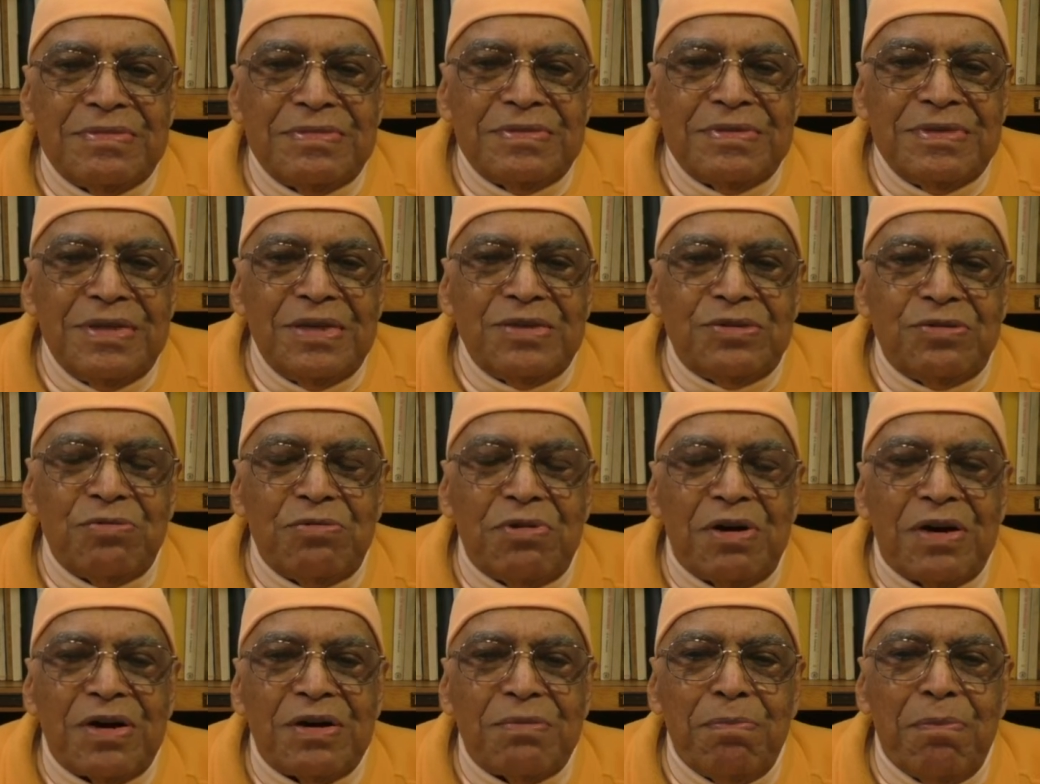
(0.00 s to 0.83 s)
this
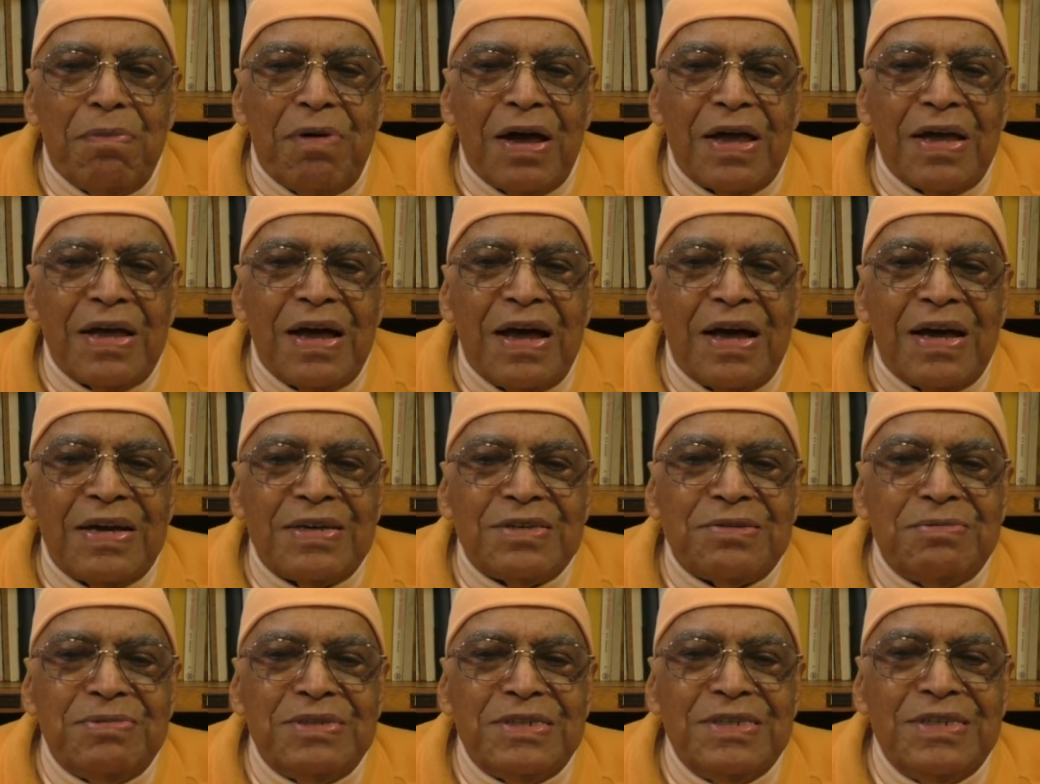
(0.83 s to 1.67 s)
word Maya
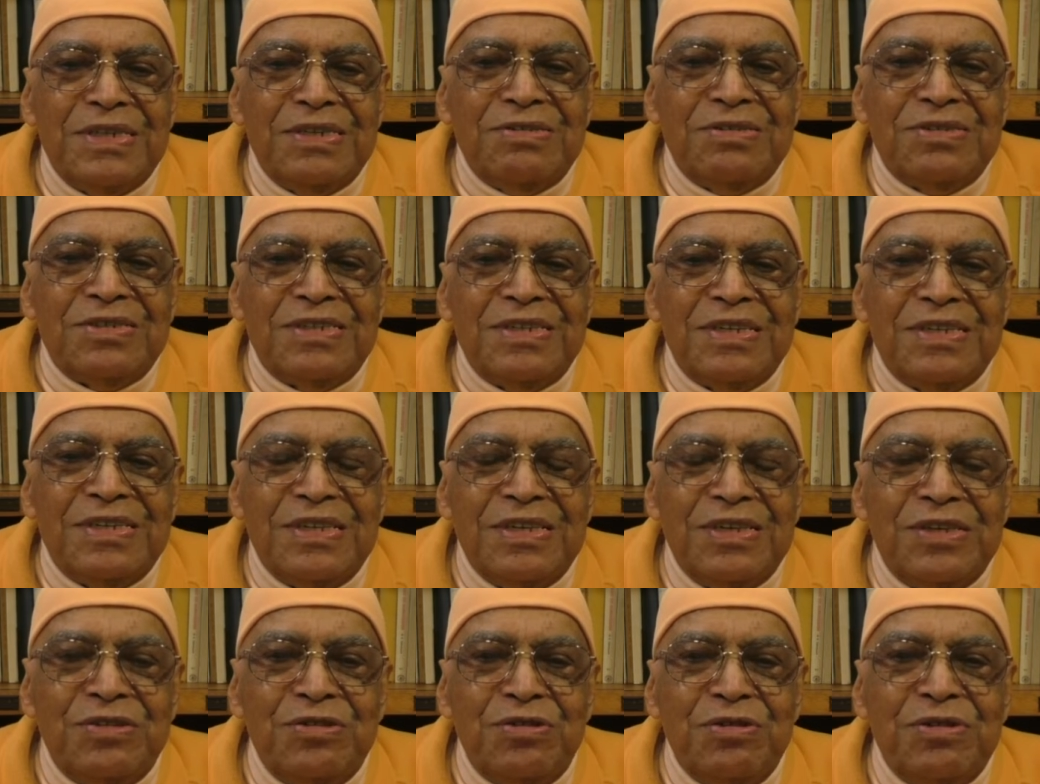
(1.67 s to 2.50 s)
has been used in
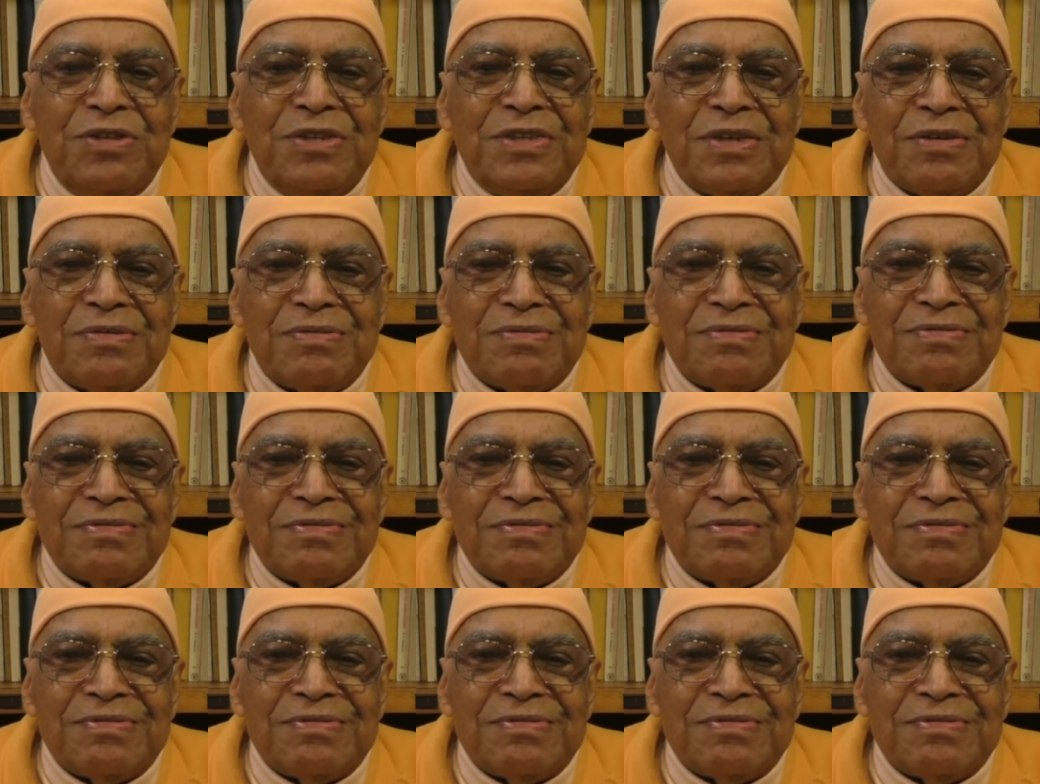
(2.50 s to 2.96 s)
Hinduism.